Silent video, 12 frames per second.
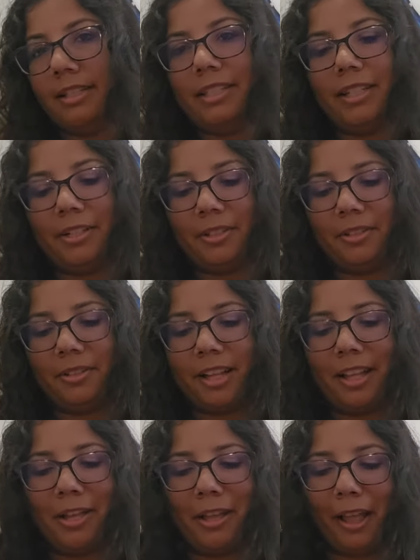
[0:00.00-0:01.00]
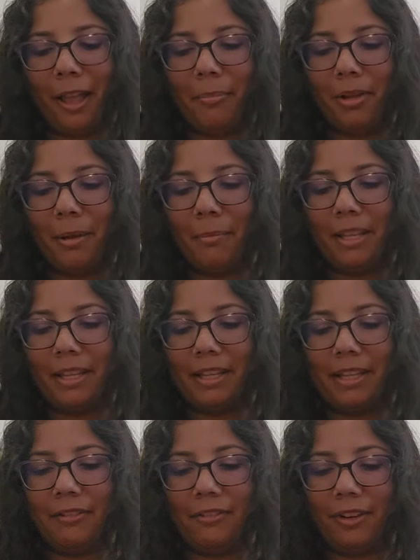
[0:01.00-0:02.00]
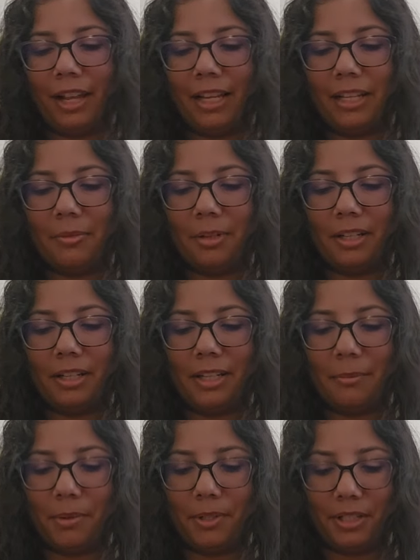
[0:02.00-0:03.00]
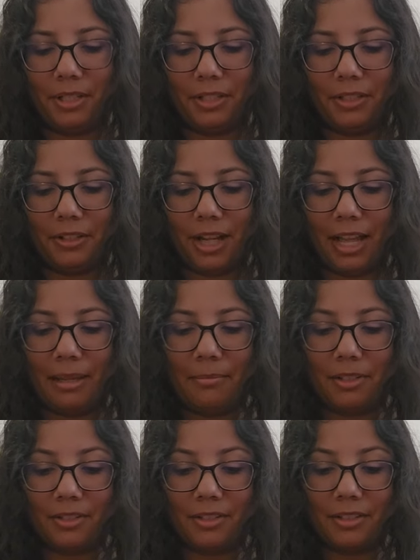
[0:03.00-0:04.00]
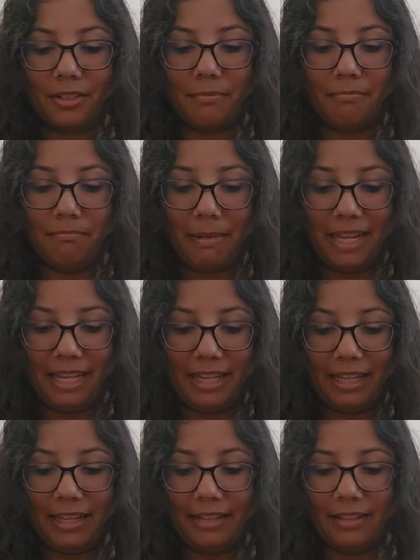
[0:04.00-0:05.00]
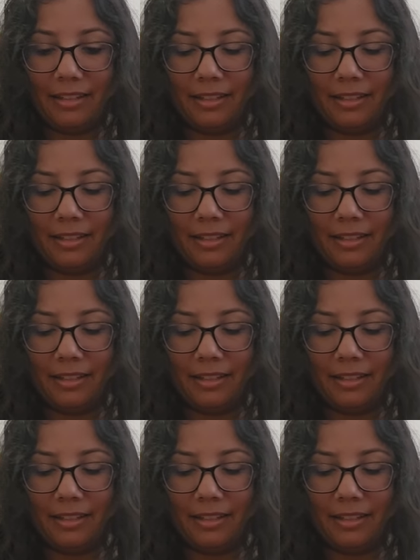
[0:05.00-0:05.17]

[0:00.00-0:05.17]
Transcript: dear, I'm not making it for anyone in particular. I am just making it.